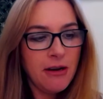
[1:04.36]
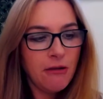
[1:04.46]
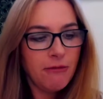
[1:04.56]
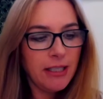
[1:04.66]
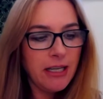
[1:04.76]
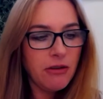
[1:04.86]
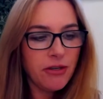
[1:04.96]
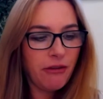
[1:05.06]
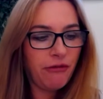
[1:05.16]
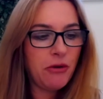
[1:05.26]
Really
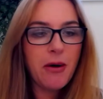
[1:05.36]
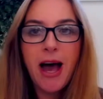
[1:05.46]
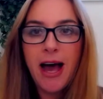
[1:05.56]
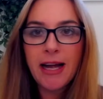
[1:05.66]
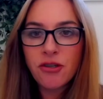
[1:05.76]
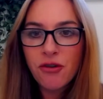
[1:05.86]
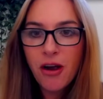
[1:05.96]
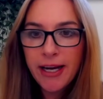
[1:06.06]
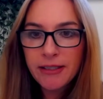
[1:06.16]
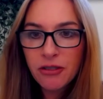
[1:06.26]
good if you are
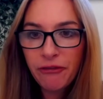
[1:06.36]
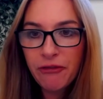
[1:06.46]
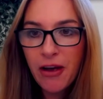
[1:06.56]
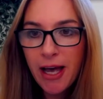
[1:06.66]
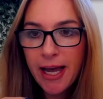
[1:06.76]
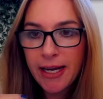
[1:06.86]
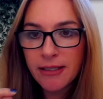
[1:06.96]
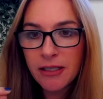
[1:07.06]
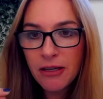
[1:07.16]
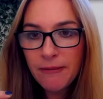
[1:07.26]
trying to find